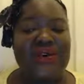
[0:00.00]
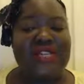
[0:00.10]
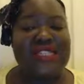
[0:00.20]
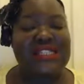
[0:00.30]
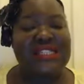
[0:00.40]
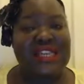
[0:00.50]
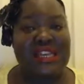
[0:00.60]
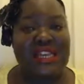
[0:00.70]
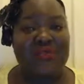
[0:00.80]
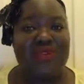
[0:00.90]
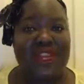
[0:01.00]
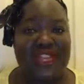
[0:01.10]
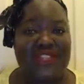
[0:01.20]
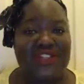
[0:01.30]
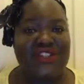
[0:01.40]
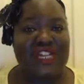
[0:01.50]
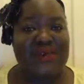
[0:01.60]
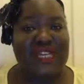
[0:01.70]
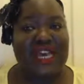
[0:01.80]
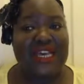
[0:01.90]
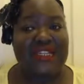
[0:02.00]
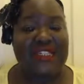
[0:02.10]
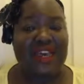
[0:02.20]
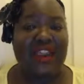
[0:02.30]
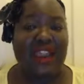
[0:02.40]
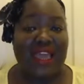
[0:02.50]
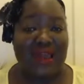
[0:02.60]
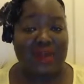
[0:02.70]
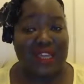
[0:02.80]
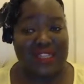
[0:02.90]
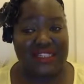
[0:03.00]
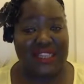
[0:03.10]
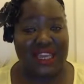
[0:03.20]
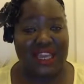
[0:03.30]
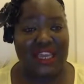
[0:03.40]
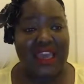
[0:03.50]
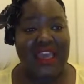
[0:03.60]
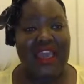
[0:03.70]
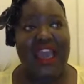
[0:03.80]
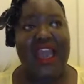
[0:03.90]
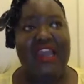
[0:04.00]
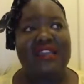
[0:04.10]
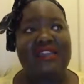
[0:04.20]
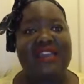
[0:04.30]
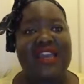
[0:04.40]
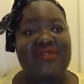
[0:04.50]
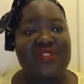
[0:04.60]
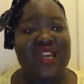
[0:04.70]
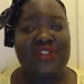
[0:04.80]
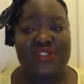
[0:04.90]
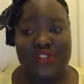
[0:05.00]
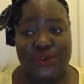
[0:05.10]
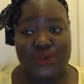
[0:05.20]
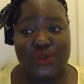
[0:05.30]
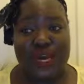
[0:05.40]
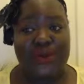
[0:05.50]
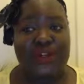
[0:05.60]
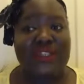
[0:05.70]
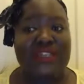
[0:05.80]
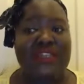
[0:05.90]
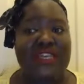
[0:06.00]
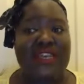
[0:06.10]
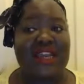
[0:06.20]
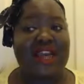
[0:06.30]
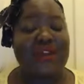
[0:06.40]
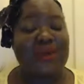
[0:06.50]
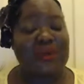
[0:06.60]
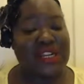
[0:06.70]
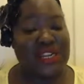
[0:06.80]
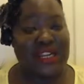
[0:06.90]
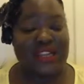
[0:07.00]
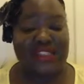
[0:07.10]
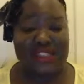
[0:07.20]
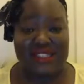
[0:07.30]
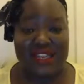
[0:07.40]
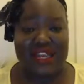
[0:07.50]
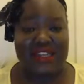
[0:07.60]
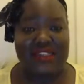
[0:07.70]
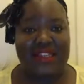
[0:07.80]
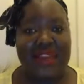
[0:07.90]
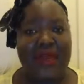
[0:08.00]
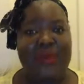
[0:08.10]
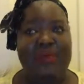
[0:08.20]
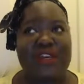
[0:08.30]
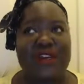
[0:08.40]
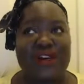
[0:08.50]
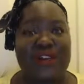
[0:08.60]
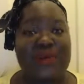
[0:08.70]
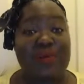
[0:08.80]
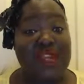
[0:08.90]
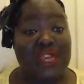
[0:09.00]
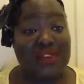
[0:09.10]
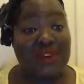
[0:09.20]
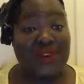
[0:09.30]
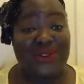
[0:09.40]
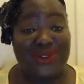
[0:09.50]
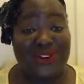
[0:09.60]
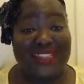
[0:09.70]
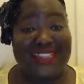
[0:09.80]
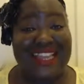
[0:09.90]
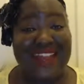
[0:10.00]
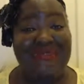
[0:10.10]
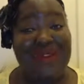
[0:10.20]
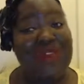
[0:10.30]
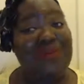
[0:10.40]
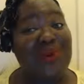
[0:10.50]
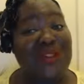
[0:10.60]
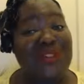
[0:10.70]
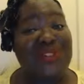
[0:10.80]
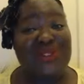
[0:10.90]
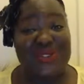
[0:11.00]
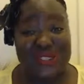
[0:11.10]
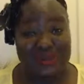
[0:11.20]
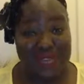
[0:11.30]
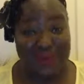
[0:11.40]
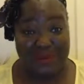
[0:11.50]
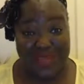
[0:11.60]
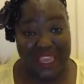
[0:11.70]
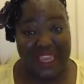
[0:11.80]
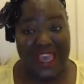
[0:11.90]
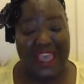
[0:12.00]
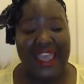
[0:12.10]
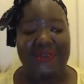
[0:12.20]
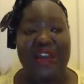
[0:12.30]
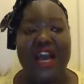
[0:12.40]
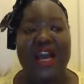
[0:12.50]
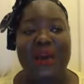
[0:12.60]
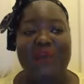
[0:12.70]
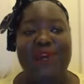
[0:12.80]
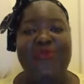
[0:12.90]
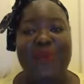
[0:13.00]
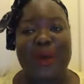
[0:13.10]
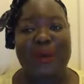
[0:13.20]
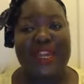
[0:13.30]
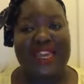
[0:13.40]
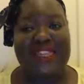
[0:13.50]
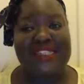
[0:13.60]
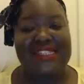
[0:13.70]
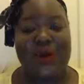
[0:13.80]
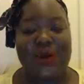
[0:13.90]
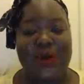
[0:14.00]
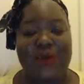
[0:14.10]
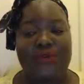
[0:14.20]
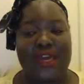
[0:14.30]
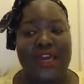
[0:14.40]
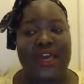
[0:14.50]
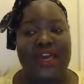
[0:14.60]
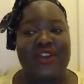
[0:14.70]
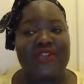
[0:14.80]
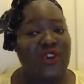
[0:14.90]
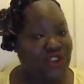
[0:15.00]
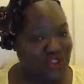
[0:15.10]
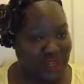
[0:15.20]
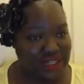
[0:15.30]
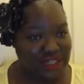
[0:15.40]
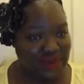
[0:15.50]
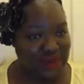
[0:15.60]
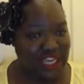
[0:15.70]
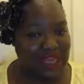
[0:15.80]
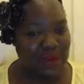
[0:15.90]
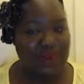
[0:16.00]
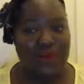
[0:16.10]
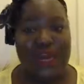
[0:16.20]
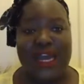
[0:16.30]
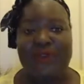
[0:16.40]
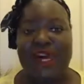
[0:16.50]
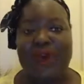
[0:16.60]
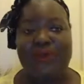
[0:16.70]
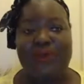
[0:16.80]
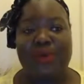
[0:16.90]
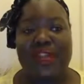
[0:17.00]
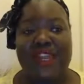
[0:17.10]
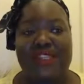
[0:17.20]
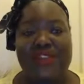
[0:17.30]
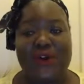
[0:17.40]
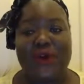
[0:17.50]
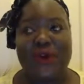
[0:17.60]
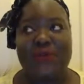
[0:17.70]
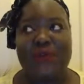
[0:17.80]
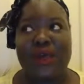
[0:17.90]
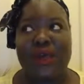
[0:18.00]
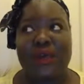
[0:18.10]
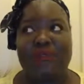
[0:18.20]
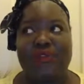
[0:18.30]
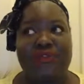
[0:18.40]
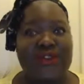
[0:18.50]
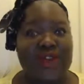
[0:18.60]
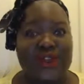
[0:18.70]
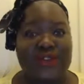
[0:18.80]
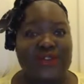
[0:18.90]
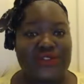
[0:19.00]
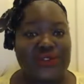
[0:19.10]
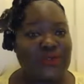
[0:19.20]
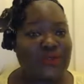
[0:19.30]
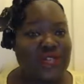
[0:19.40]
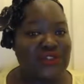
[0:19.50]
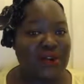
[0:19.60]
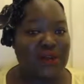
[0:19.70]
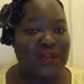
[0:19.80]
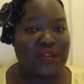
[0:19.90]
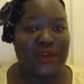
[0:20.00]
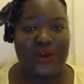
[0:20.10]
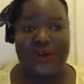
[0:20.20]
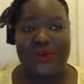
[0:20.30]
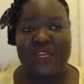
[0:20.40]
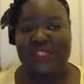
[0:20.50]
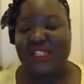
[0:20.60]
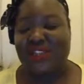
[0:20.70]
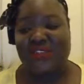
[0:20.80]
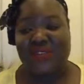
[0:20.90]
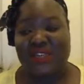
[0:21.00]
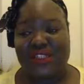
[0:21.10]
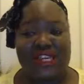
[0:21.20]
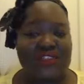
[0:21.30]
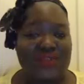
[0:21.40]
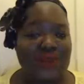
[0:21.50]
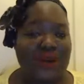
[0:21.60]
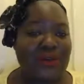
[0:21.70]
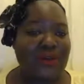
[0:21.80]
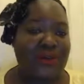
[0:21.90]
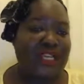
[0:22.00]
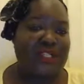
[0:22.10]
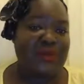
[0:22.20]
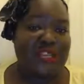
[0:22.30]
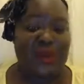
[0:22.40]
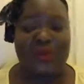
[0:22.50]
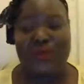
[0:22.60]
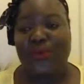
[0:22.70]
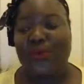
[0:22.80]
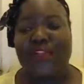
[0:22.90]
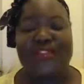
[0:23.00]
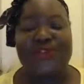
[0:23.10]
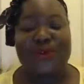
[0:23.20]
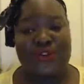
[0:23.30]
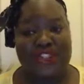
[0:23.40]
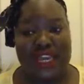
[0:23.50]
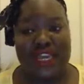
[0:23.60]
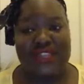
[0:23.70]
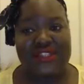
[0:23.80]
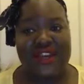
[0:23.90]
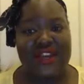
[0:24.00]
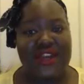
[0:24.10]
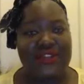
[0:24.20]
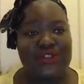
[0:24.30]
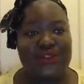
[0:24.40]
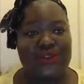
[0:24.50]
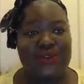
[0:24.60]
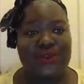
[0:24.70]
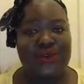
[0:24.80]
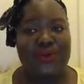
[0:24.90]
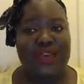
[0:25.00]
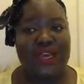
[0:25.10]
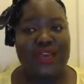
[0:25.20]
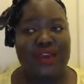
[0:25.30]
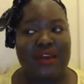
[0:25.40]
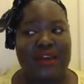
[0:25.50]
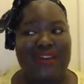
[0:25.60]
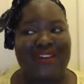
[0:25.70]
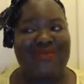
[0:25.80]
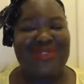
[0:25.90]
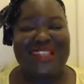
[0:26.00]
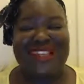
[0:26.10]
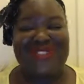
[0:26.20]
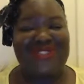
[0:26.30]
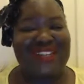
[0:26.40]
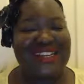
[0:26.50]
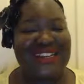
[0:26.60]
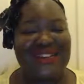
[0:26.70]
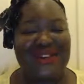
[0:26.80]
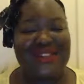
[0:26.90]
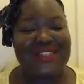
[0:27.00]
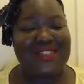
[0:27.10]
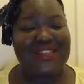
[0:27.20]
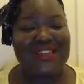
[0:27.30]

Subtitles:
can see relationships as a liability. And if that's you, I want to say that I completely understand, because believe it or not, that very much used to be me. I have come from a place of not trusting people. I have come from a place of preferring to do things on my own, etc., etc. Who needs people? All that sort of jazz. To literally God's